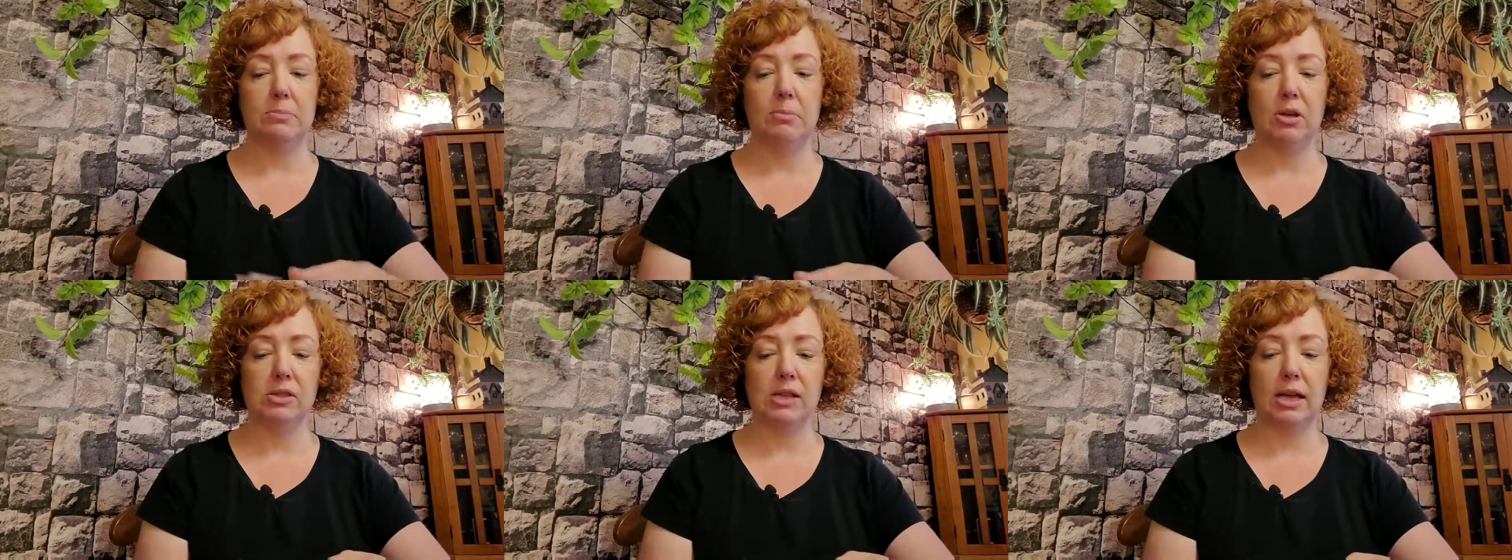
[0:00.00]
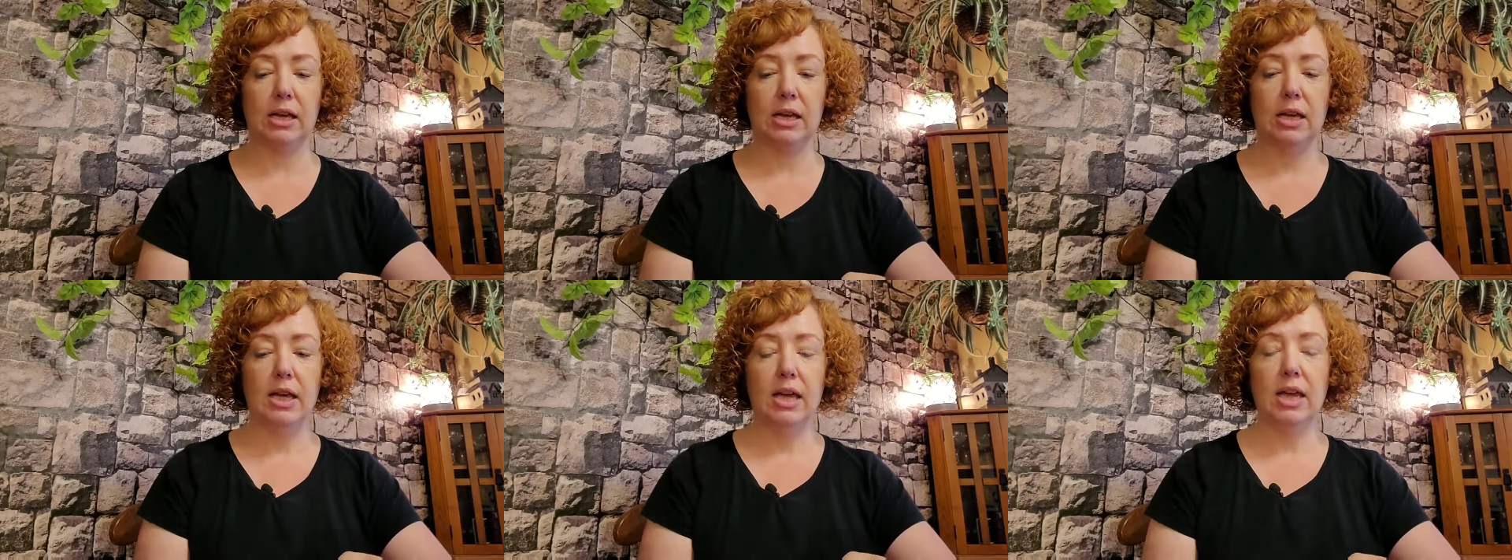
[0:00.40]
is what it
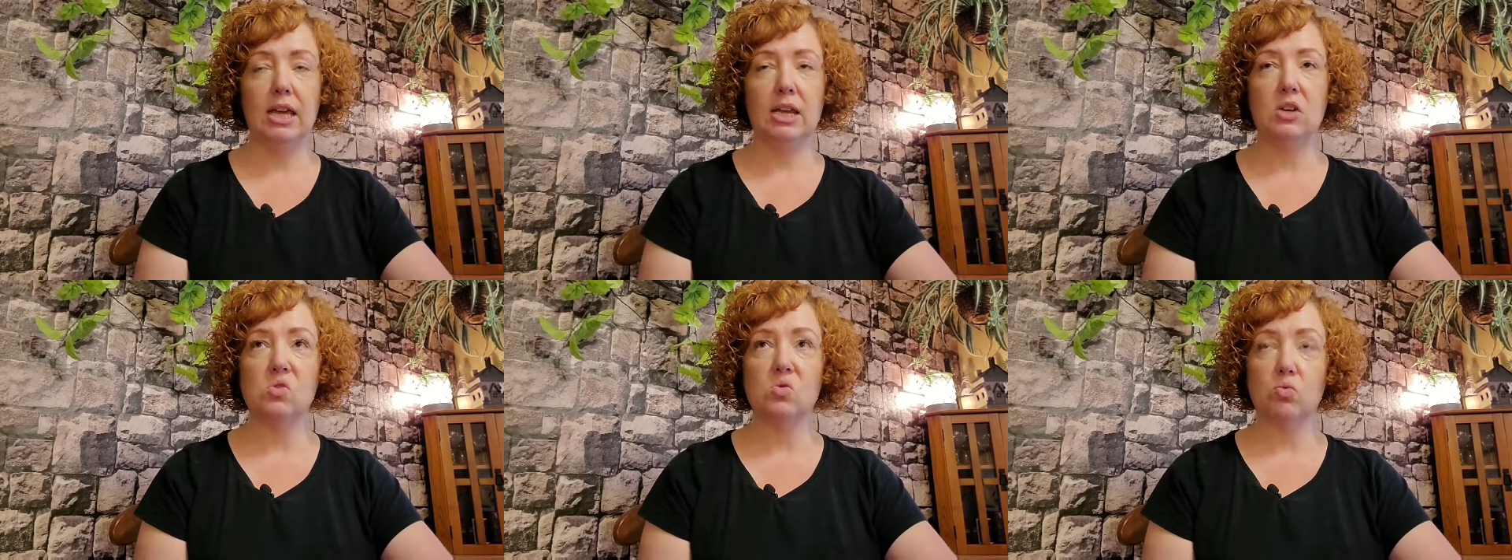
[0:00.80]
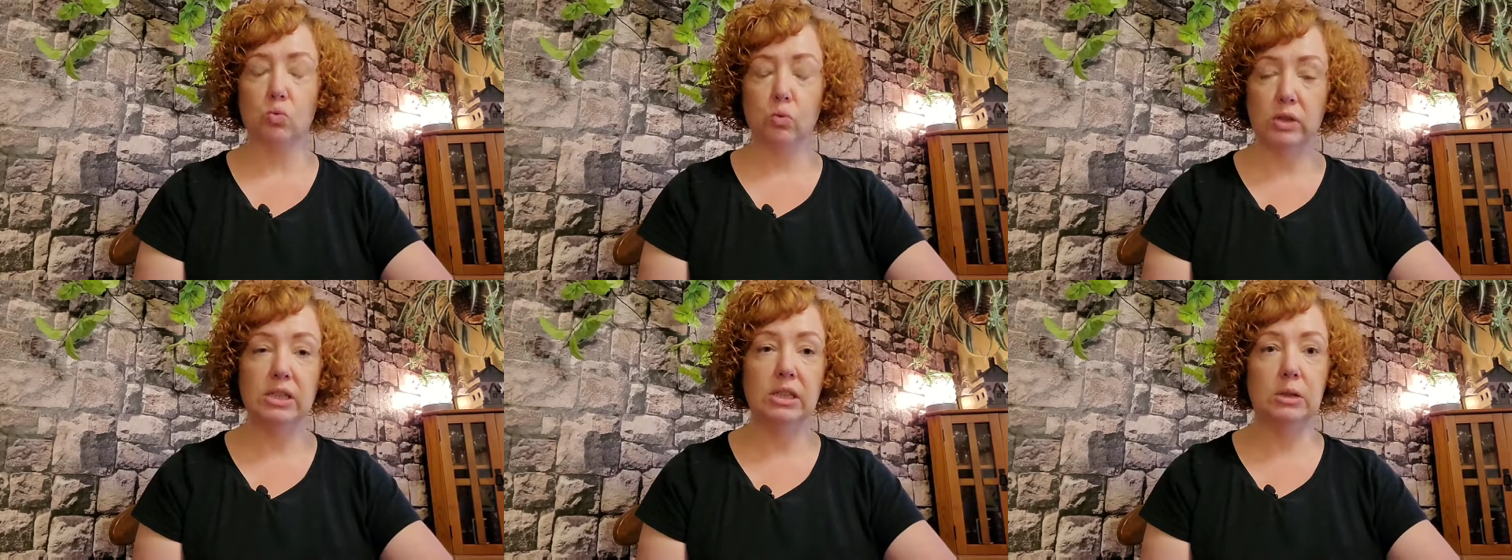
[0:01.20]
smells like. It
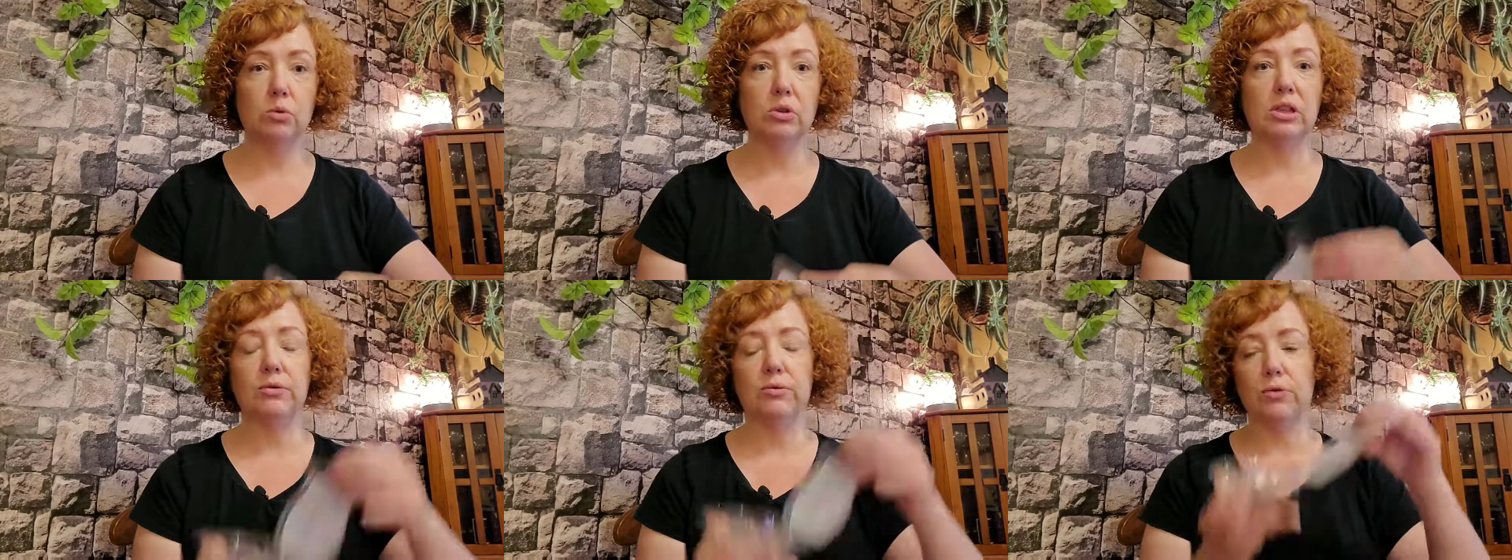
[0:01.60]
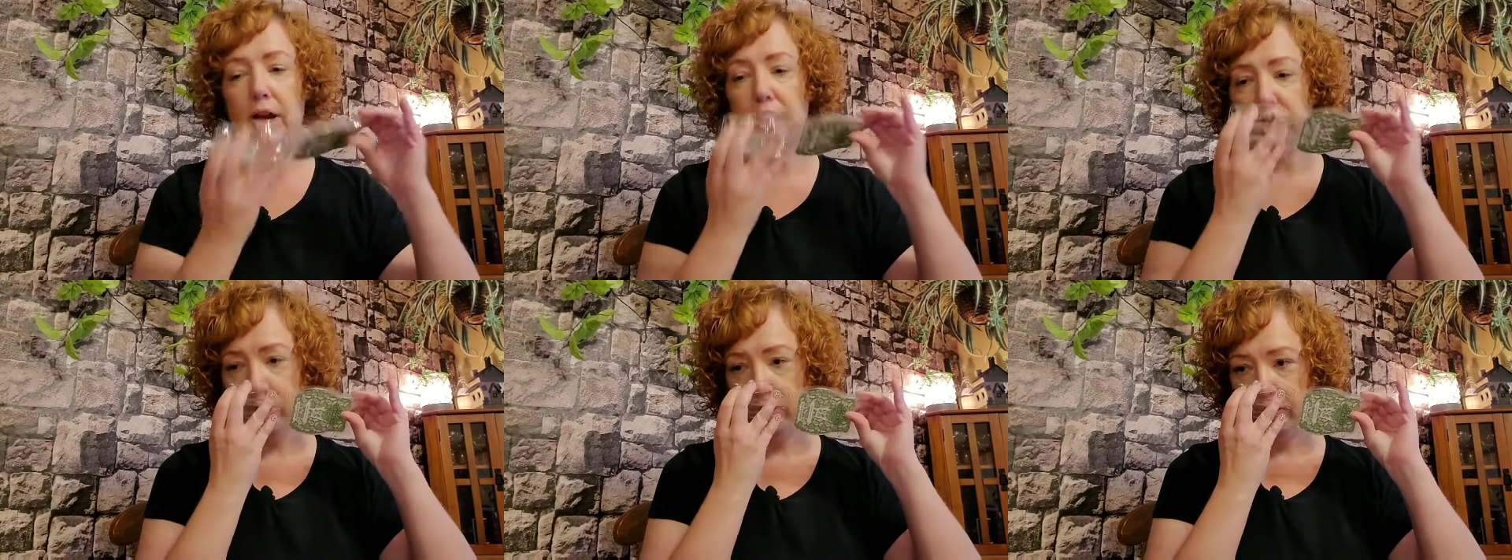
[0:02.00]
is really, really
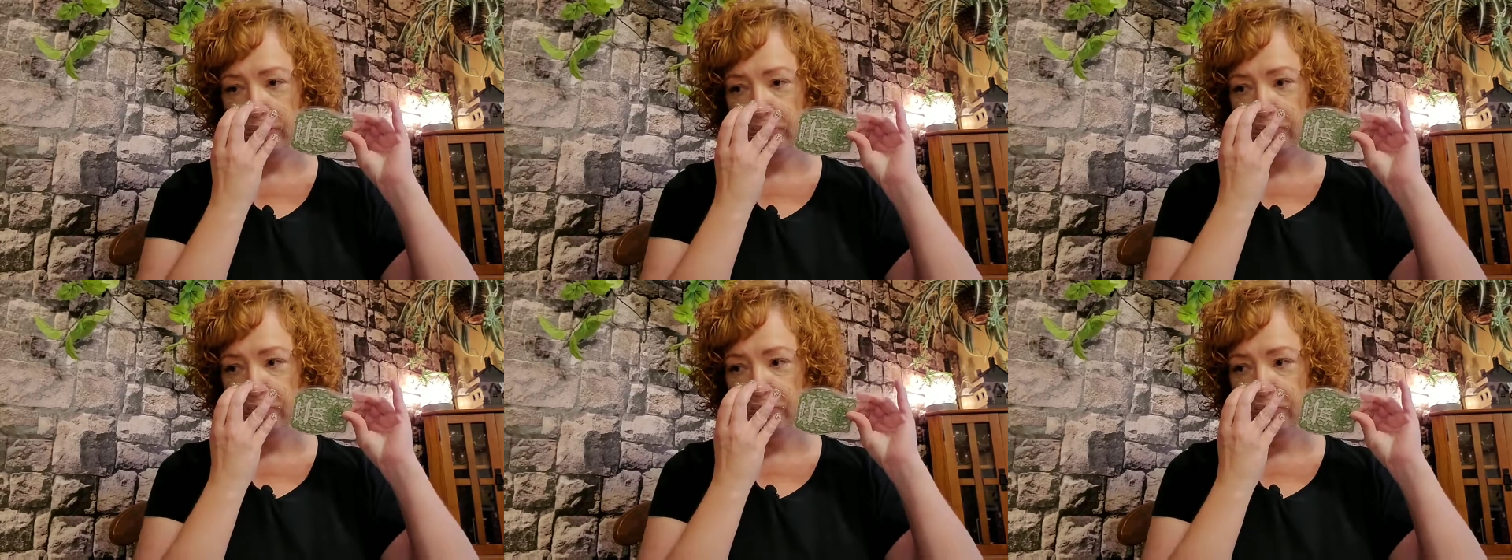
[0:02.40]
fresh.